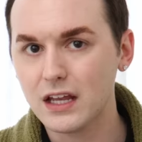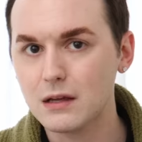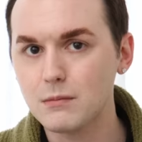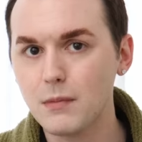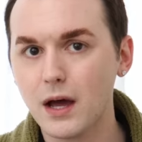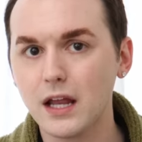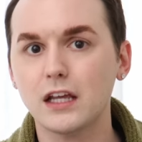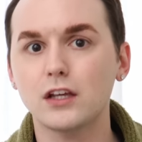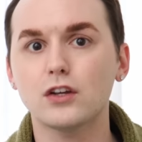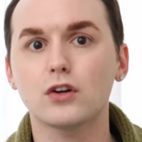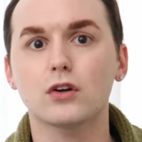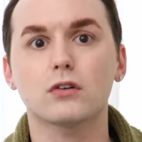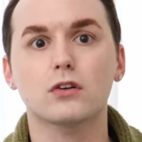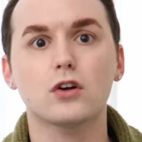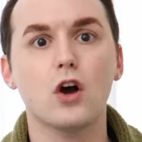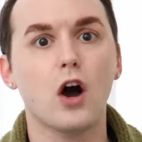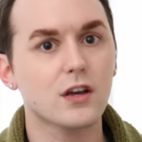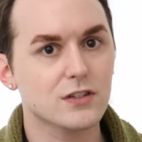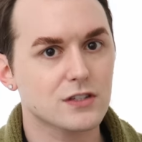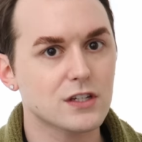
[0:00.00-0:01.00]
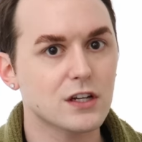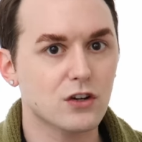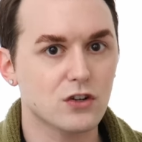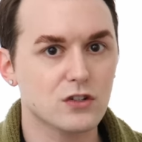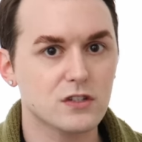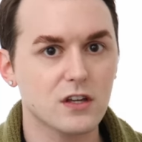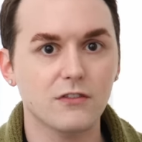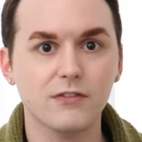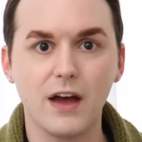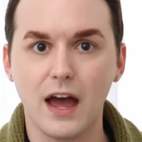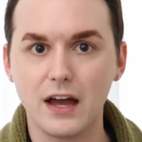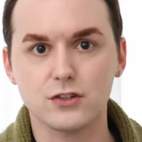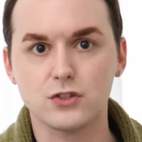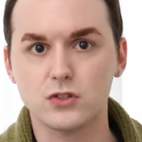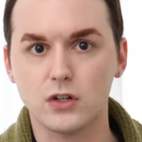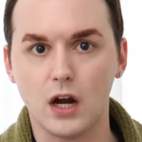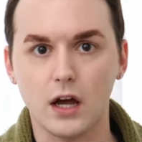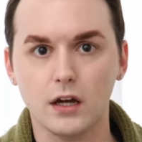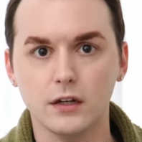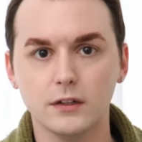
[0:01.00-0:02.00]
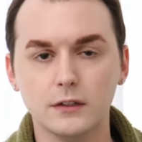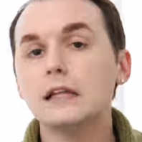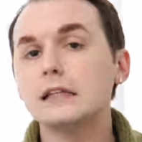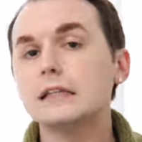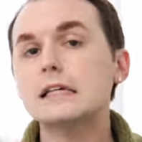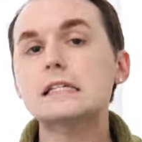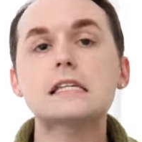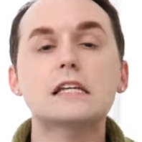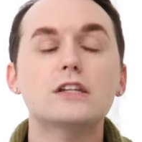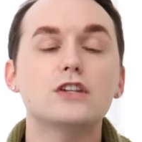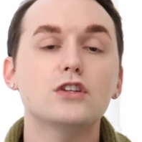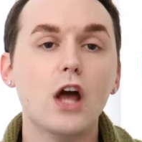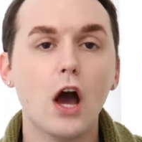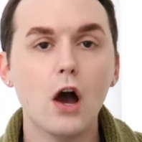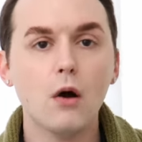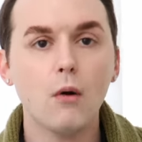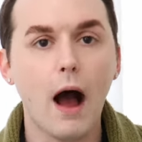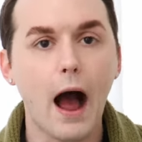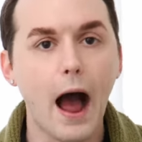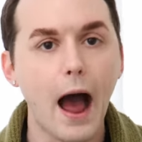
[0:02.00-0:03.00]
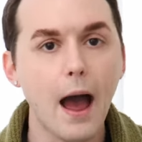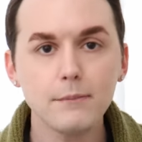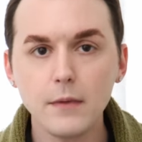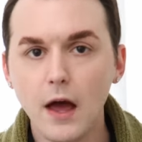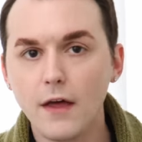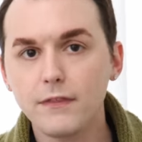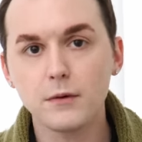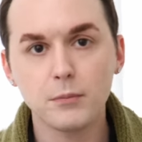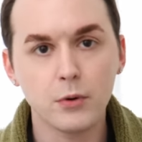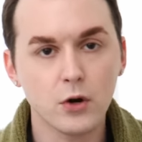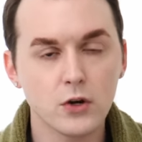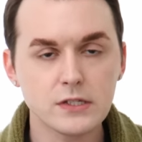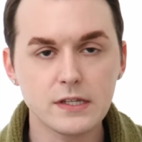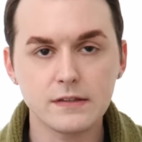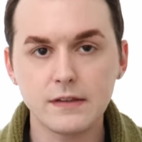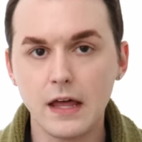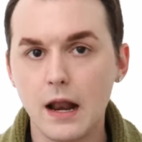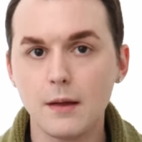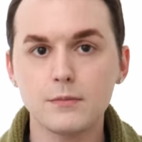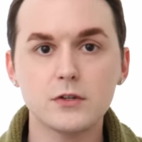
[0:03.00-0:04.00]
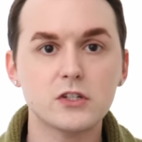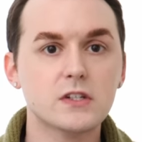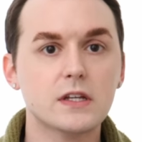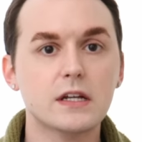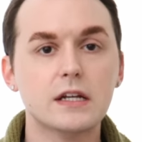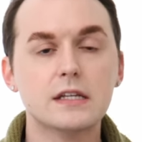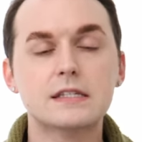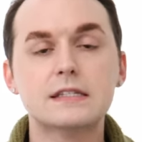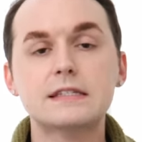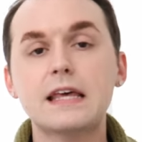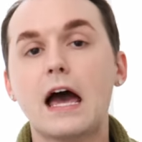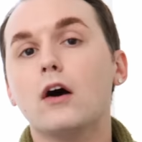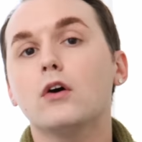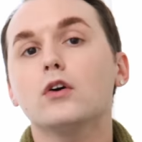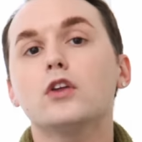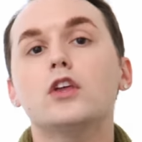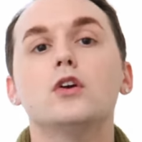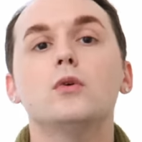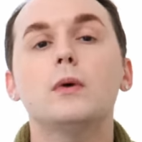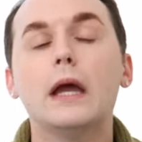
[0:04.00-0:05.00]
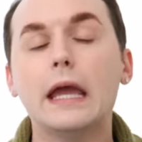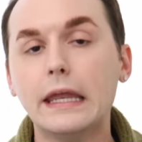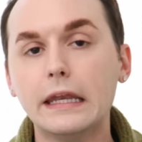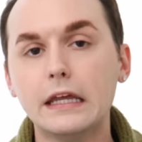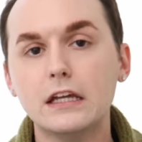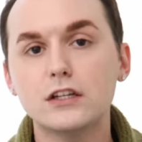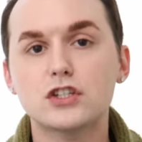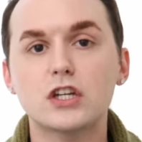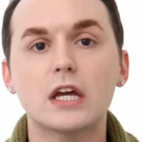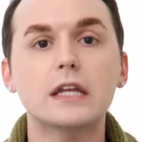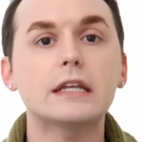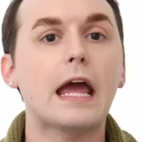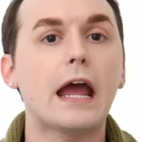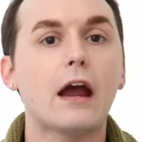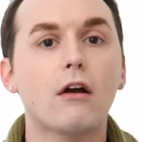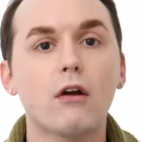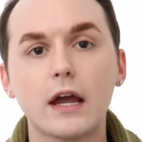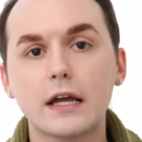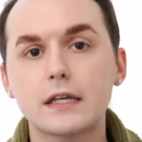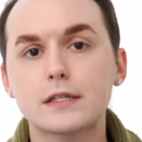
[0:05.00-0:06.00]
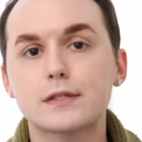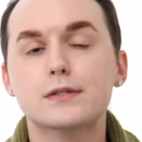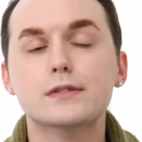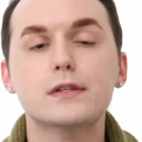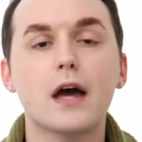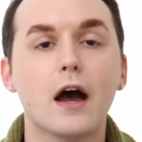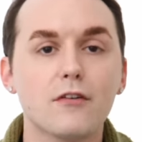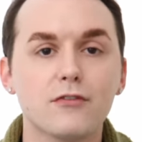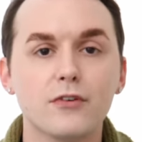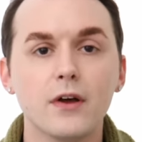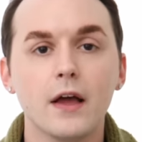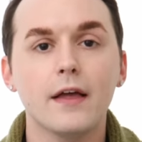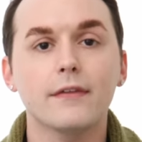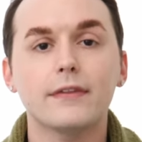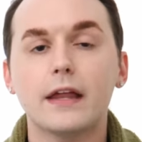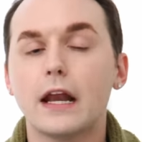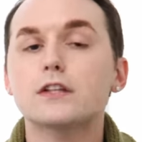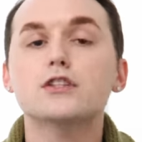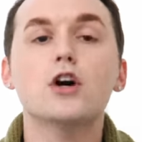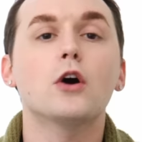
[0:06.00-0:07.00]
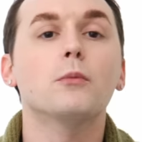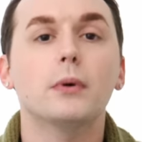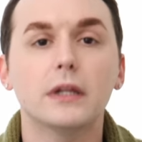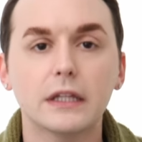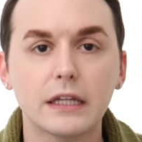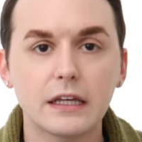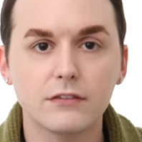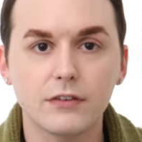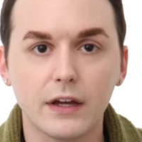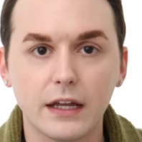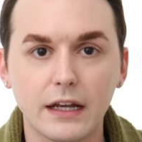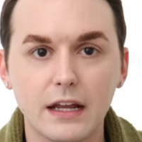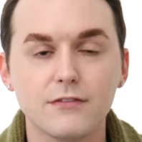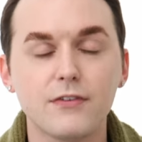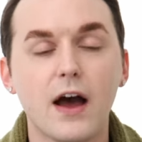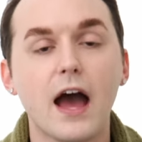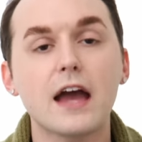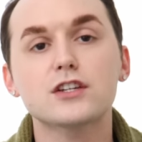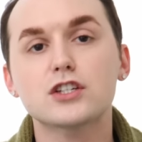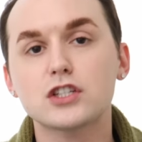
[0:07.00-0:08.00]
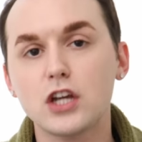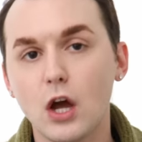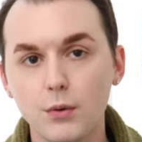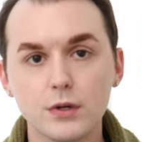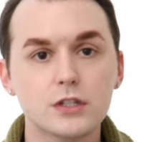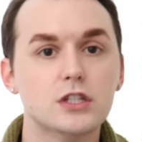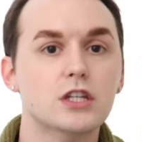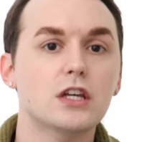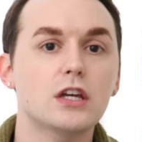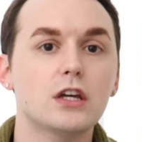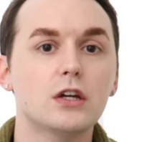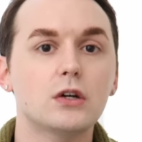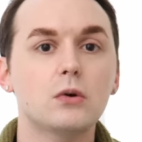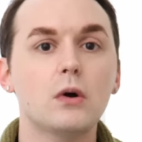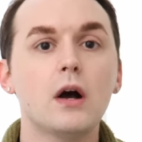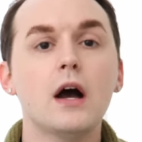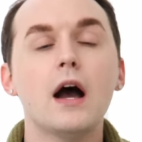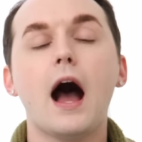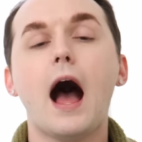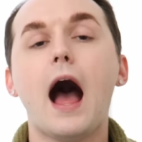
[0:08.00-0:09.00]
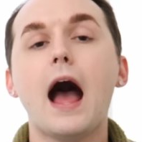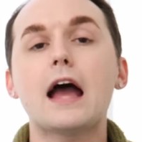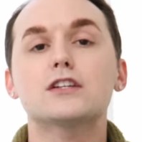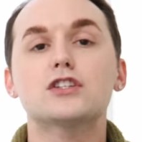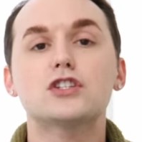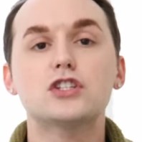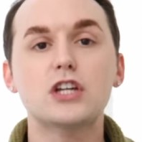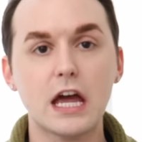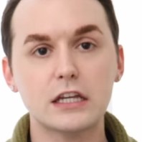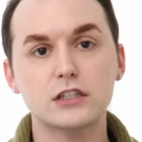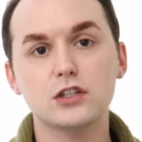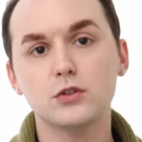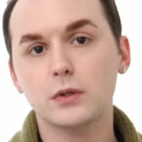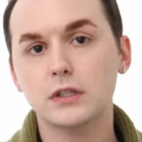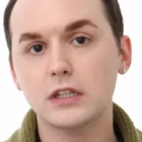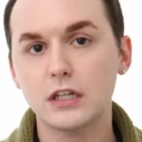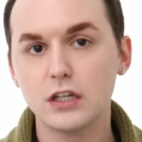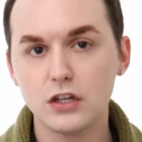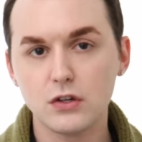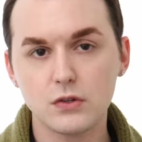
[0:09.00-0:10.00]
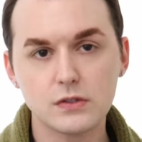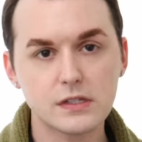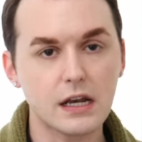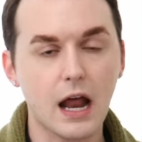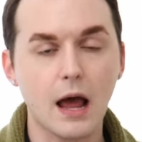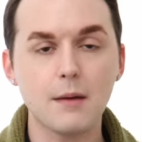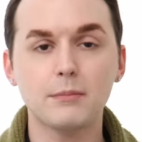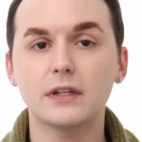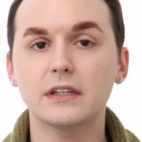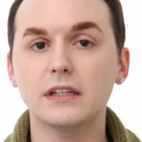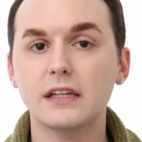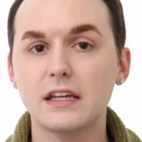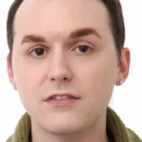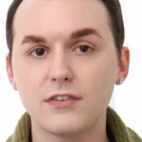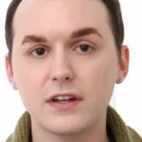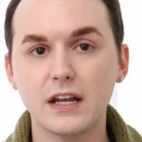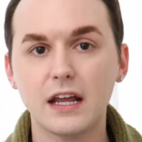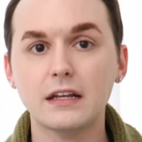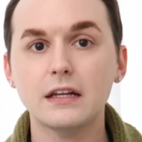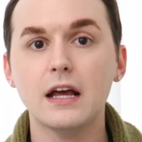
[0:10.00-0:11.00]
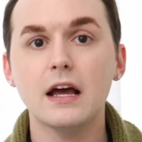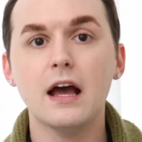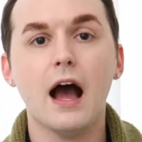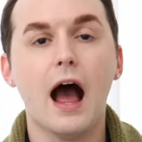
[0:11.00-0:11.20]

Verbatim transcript: any money, you're costing yourself extra. Listen, you know, I'm not the person that I'm just gonna sell you any generic stuff that I don't believe in. If I show it to you, I genuinely use it, I believe in it,